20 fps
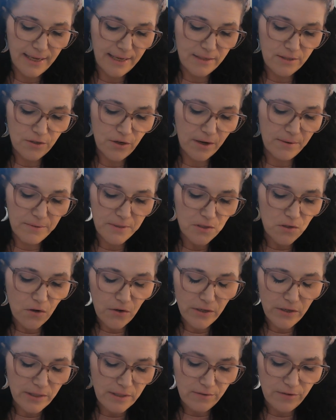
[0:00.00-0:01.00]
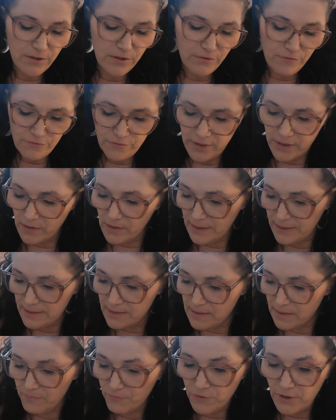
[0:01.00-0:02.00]
cancer, I was starting to feel like
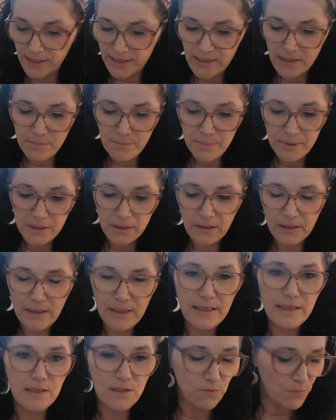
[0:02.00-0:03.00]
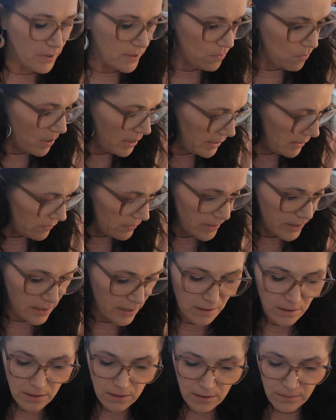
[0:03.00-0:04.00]
some flexibility is required
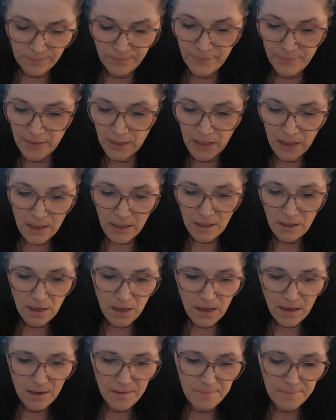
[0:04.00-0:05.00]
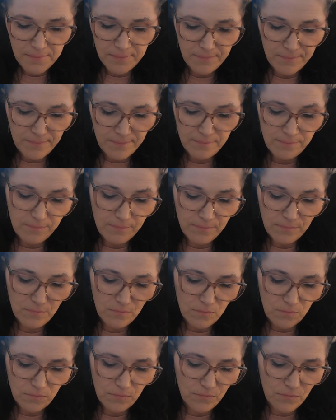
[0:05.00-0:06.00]
here. Um,
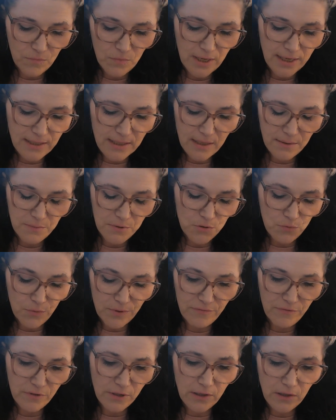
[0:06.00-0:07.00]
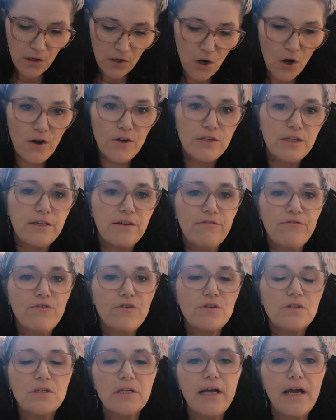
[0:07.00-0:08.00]
as I was rifling the cards I
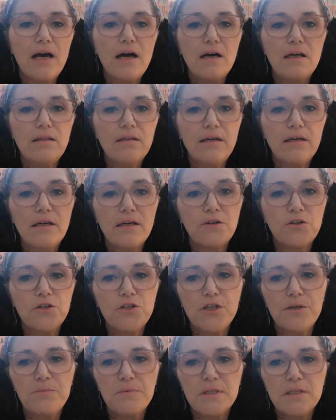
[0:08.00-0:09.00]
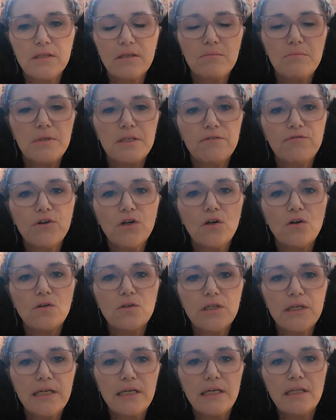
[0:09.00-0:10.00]
first had, the energy was some
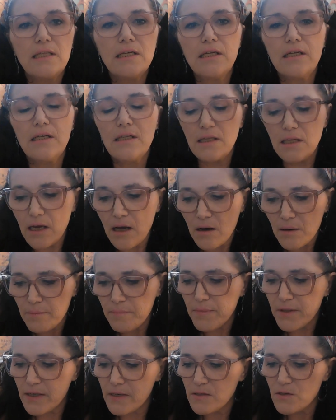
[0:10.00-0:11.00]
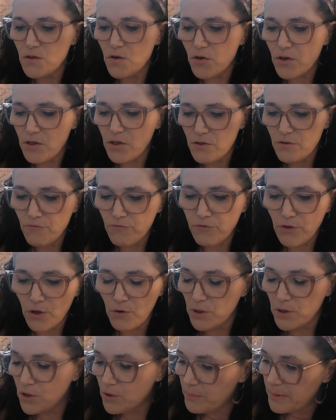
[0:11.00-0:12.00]
difficulty, and then um, things started to flow
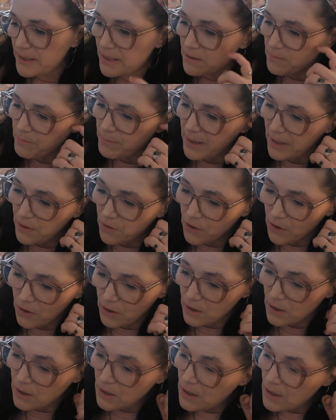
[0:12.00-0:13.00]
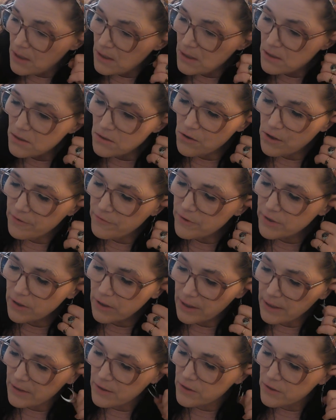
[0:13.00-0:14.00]
a little bit better. So I feel
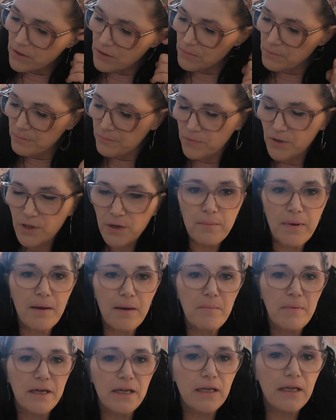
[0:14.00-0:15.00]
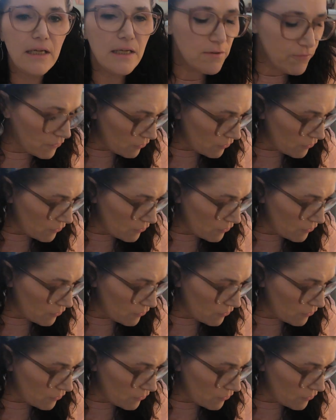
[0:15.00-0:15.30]
like there there may be a need